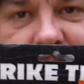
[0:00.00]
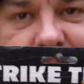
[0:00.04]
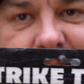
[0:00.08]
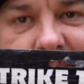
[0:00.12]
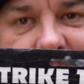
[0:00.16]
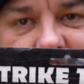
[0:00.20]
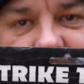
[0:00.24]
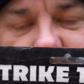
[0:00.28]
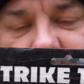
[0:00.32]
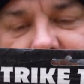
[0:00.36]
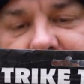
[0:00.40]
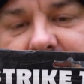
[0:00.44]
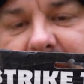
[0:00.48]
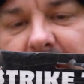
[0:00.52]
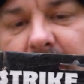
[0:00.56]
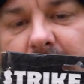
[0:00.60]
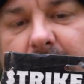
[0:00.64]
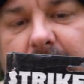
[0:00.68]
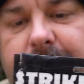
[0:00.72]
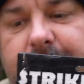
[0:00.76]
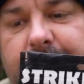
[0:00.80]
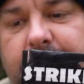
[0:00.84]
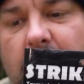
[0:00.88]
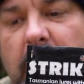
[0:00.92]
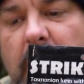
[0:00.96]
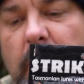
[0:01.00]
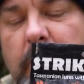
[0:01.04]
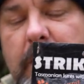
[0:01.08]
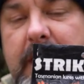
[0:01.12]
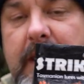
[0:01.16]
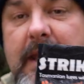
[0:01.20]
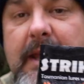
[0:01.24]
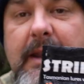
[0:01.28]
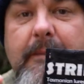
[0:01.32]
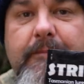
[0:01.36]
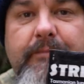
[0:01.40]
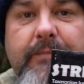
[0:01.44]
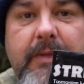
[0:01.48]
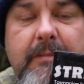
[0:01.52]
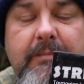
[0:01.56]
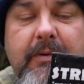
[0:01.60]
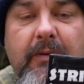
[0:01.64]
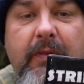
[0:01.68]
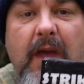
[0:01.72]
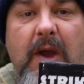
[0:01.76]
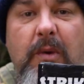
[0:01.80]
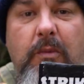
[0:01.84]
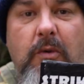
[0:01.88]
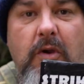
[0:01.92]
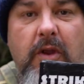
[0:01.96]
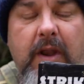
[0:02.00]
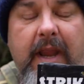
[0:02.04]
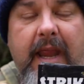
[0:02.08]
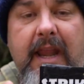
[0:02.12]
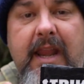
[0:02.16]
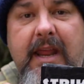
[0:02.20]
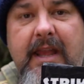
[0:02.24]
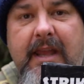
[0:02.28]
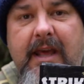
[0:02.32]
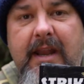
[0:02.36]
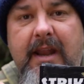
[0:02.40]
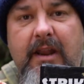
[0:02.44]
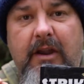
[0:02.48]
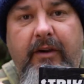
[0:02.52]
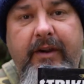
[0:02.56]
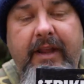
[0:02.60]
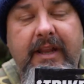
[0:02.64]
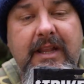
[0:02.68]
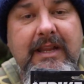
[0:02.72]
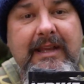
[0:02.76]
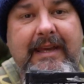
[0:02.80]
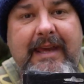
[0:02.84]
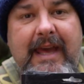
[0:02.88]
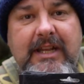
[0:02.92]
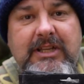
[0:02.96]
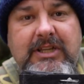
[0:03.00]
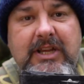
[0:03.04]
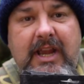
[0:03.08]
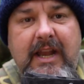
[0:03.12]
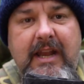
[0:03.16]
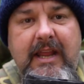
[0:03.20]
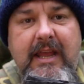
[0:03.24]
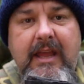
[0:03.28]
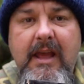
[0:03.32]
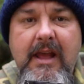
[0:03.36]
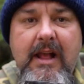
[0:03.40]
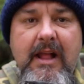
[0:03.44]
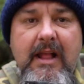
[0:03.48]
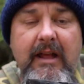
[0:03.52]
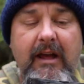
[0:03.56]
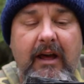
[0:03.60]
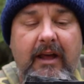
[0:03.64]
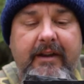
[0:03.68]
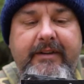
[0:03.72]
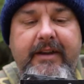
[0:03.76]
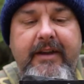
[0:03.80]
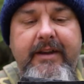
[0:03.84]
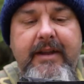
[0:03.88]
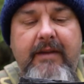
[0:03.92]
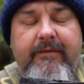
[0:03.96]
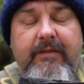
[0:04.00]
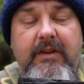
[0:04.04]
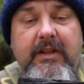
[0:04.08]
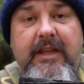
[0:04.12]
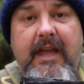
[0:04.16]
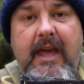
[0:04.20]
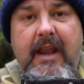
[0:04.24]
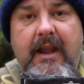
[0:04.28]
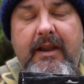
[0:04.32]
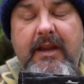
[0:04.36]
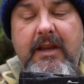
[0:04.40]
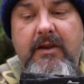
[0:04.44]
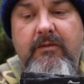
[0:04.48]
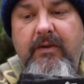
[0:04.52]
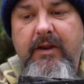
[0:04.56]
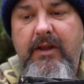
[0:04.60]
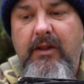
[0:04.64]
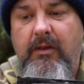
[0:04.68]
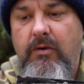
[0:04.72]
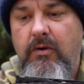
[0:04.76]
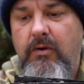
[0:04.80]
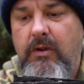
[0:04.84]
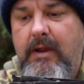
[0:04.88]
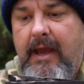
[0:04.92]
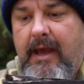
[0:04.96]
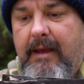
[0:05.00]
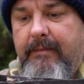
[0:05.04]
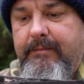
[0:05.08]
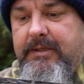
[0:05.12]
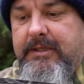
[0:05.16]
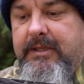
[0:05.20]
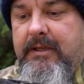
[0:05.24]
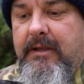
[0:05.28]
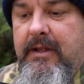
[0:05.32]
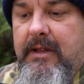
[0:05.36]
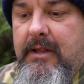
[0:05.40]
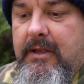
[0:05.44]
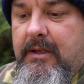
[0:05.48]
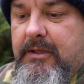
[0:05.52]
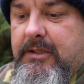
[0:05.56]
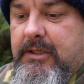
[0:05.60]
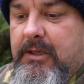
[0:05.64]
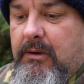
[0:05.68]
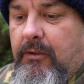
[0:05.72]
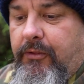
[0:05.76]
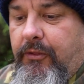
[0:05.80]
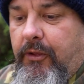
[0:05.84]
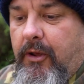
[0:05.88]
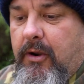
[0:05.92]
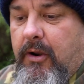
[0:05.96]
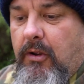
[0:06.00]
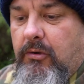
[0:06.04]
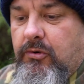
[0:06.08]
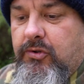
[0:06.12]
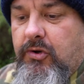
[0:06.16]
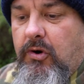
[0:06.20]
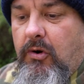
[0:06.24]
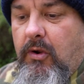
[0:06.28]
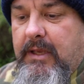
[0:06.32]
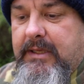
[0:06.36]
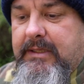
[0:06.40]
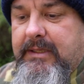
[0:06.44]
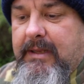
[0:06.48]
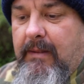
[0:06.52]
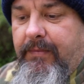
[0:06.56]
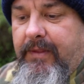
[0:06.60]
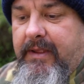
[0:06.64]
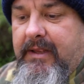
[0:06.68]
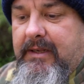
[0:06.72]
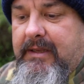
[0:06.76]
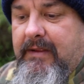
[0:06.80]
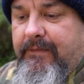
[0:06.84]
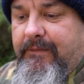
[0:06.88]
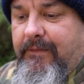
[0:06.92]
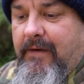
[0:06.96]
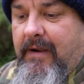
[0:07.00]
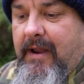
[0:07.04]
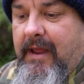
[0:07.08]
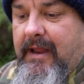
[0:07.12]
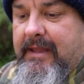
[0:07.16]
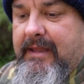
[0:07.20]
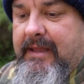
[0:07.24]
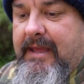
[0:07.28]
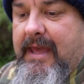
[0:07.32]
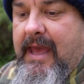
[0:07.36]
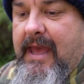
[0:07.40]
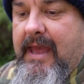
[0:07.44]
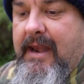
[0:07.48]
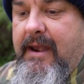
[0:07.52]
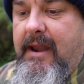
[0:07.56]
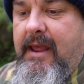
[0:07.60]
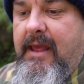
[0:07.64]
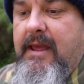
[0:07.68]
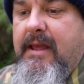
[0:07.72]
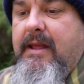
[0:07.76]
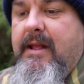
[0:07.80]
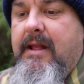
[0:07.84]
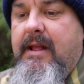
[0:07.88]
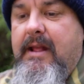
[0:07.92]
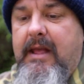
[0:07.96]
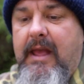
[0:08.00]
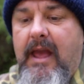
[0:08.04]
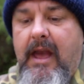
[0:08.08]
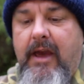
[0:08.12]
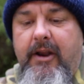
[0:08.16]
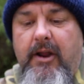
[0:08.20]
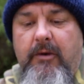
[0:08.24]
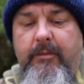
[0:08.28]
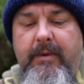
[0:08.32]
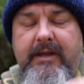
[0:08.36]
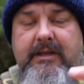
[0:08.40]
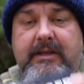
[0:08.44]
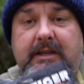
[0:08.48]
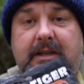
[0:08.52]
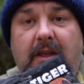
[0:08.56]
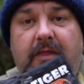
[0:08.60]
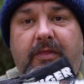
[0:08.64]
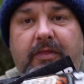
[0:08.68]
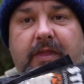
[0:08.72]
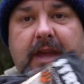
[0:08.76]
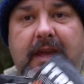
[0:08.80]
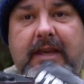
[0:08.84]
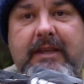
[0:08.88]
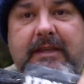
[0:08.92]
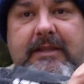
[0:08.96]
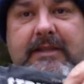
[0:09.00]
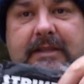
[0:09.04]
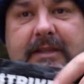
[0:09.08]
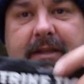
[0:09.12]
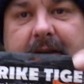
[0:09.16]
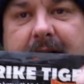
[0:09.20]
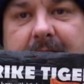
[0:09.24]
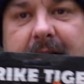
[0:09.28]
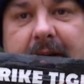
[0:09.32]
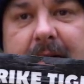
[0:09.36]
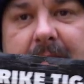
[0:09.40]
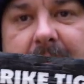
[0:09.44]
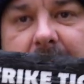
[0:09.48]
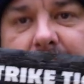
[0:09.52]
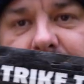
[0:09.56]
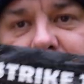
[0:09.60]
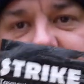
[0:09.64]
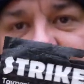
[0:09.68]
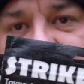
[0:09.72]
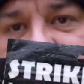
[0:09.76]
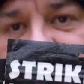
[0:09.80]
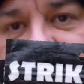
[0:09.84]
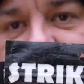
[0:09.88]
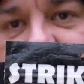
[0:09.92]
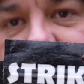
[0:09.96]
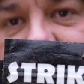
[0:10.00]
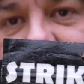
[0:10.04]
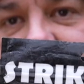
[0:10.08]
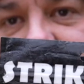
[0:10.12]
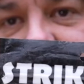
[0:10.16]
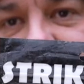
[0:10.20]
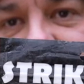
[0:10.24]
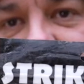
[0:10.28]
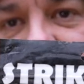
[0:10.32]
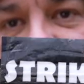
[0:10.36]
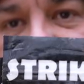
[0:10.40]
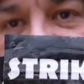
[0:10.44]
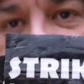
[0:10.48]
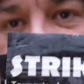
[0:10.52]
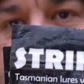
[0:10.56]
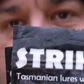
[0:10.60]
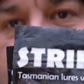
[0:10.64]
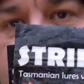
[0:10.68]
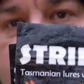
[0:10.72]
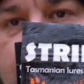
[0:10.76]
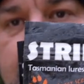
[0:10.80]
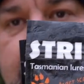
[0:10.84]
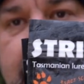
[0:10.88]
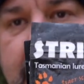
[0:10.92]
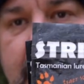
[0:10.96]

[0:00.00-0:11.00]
fish were still following it but they weren't hitting it and I didn't catch any I didn't even get any real hookups so I thought I'll try something different again and I went to this this is a